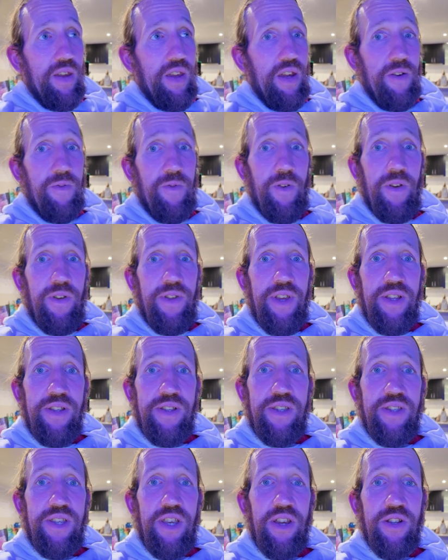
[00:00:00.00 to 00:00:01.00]
get a few
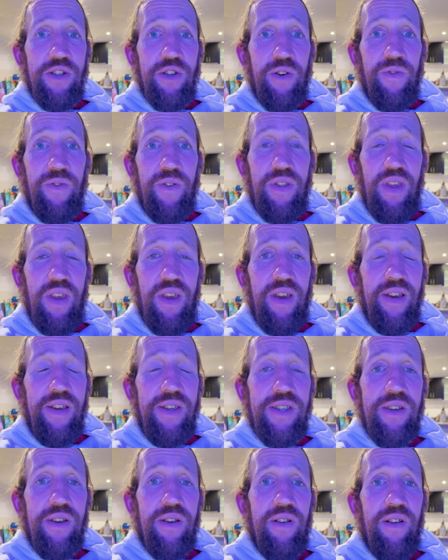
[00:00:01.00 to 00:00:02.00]
things ticked off in there.
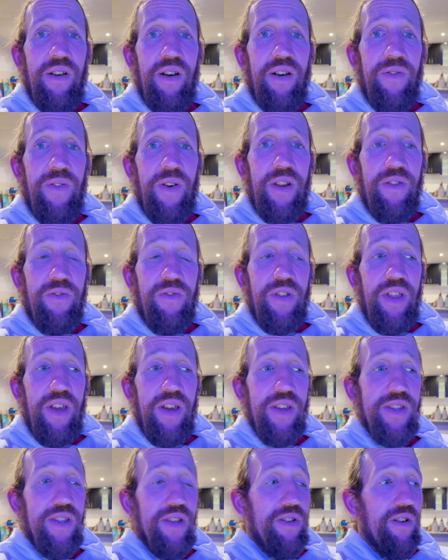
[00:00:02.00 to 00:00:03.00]
So I've had a
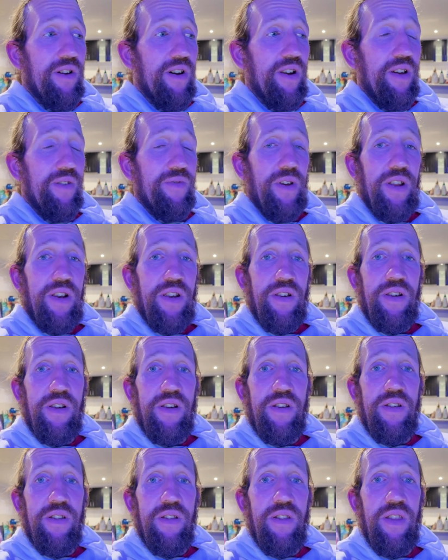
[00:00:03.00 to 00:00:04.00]
relaxing night. I've had
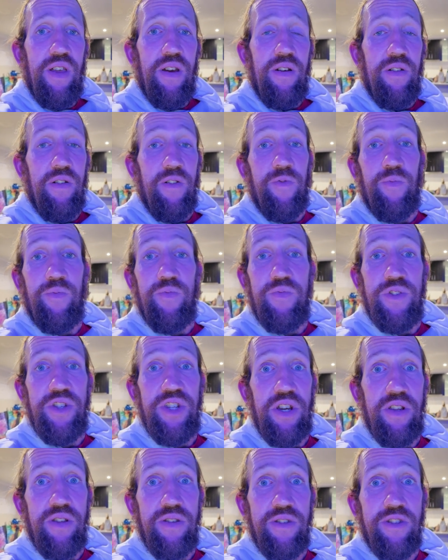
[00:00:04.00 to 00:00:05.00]
an I've
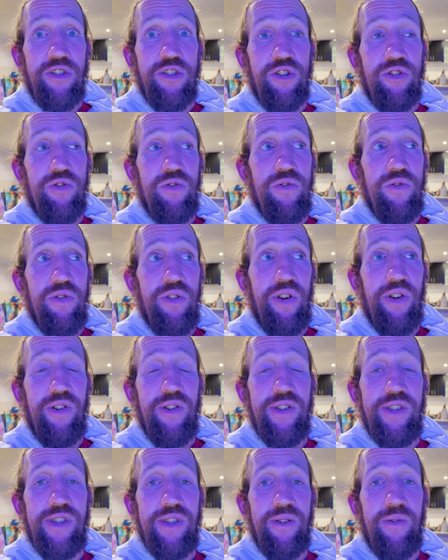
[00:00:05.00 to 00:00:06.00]
done two
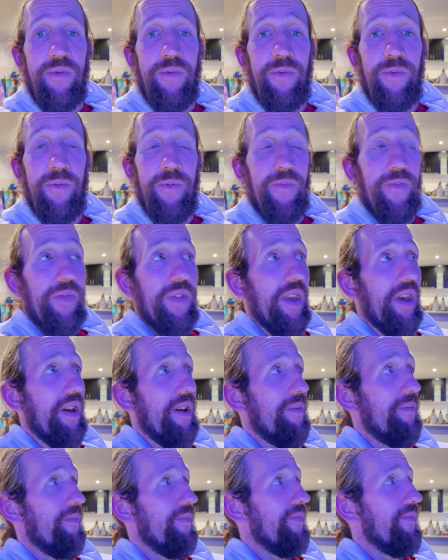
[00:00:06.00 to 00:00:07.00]
loads of
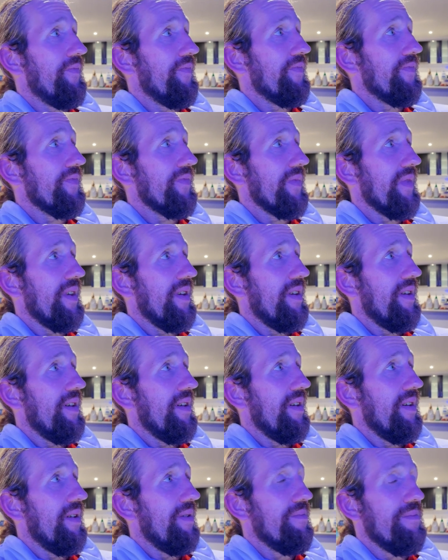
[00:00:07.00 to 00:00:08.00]
um,
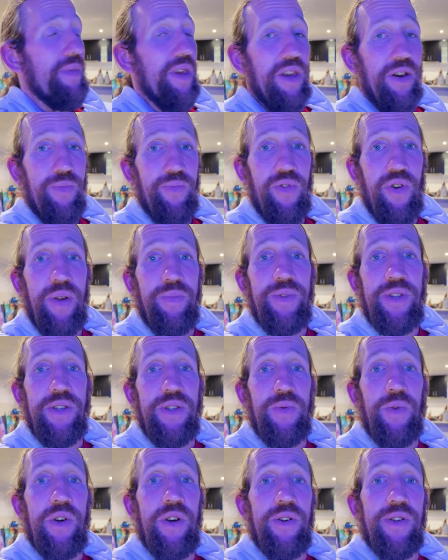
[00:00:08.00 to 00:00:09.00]
meal preps
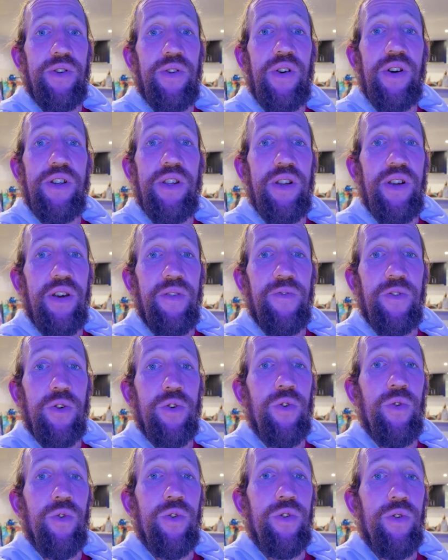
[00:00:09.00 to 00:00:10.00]
as well, so I don't have
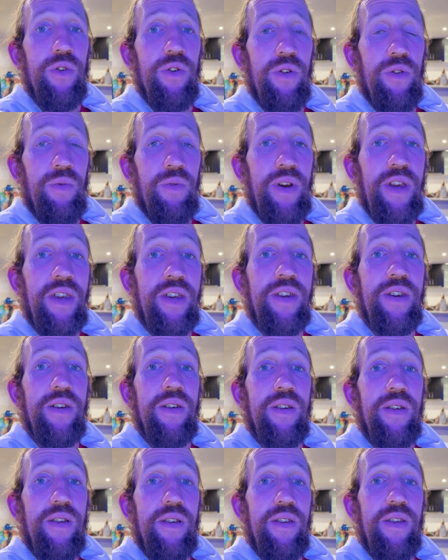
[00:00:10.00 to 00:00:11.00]
to cook all
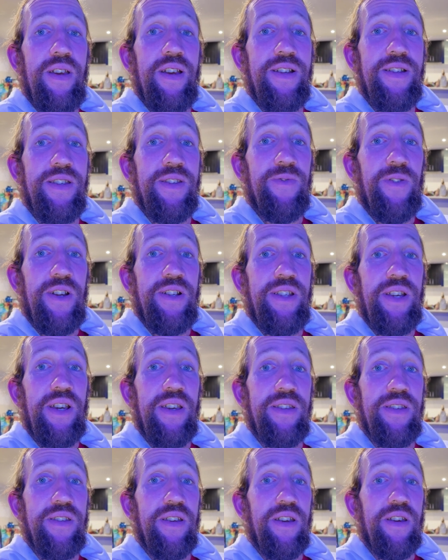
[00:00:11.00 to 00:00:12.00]
week. That is
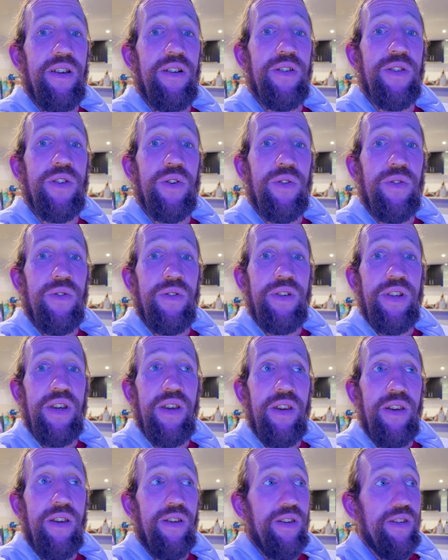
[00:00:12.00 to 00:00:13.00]
fantastic. It is a good
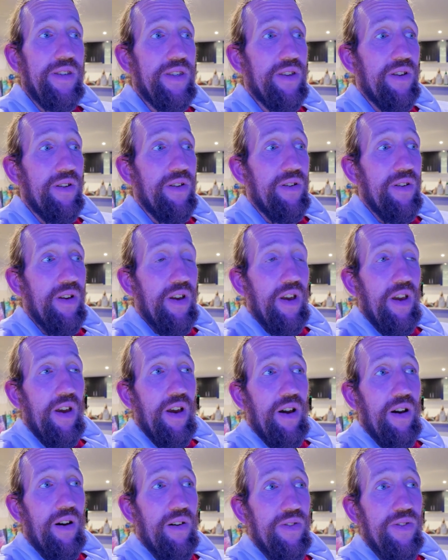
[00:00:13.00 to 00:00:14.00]
day. So,
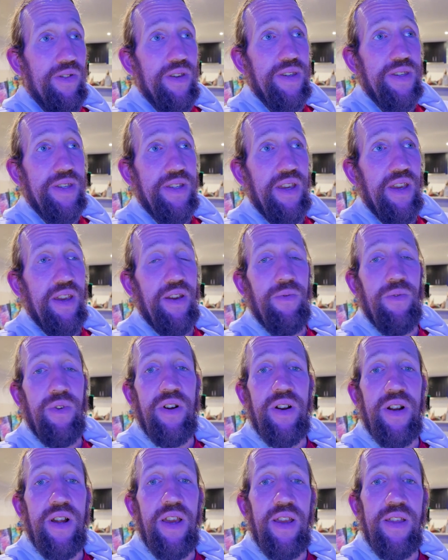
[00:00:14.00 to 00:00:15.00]
on this day
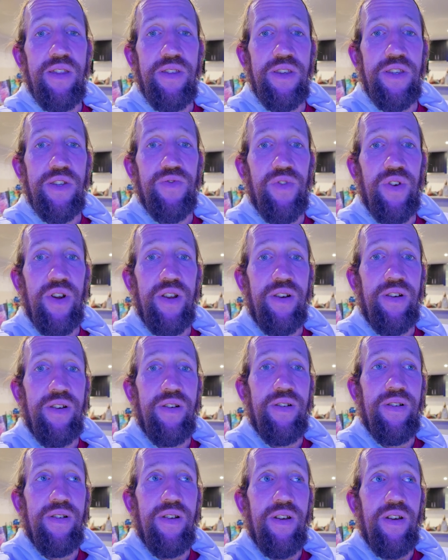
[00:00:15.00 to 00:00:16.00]
where I had this
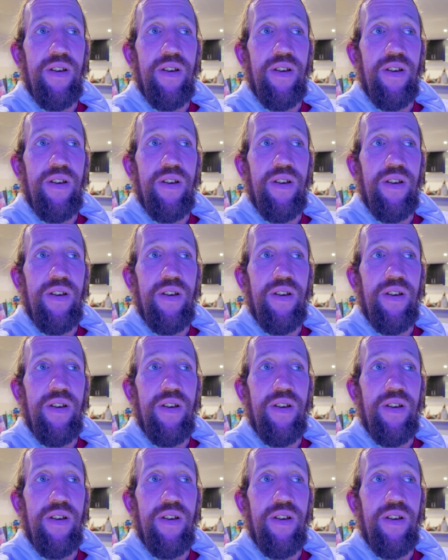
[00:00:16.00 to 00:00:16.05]
run,